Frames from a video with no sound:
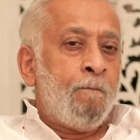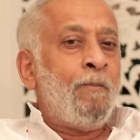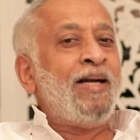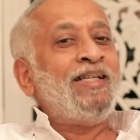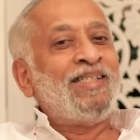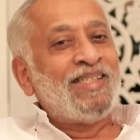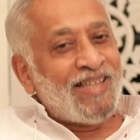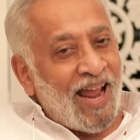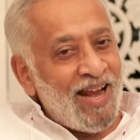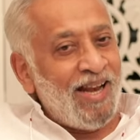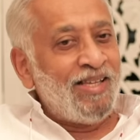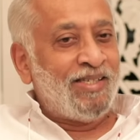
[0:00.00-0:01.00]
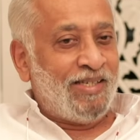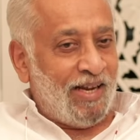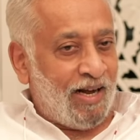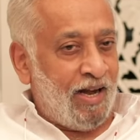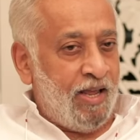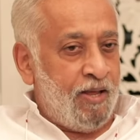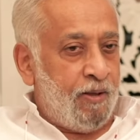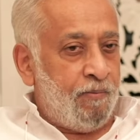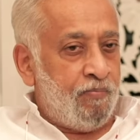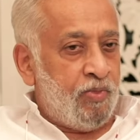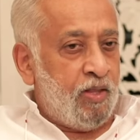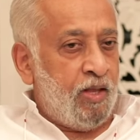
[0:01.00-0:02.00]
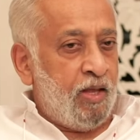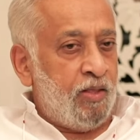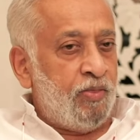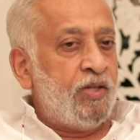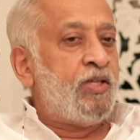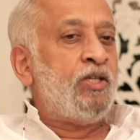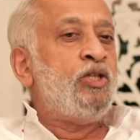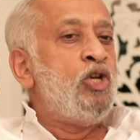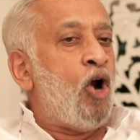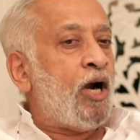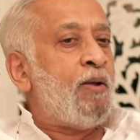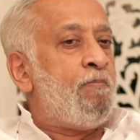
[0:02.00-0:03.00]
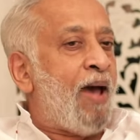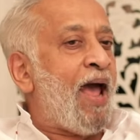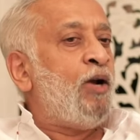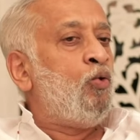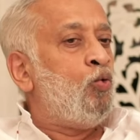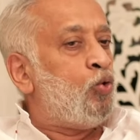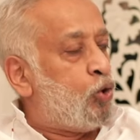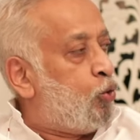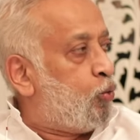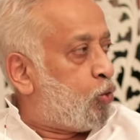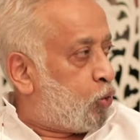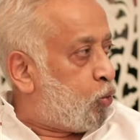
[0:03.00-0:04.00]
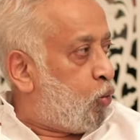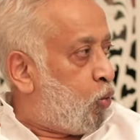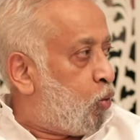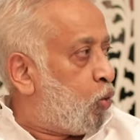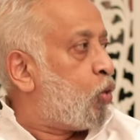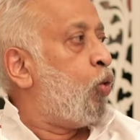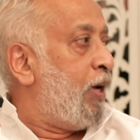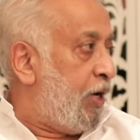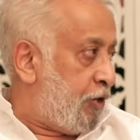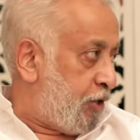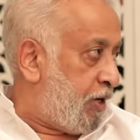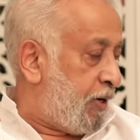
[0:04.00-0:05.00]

But stylistically, this is not a man who's used to coalition.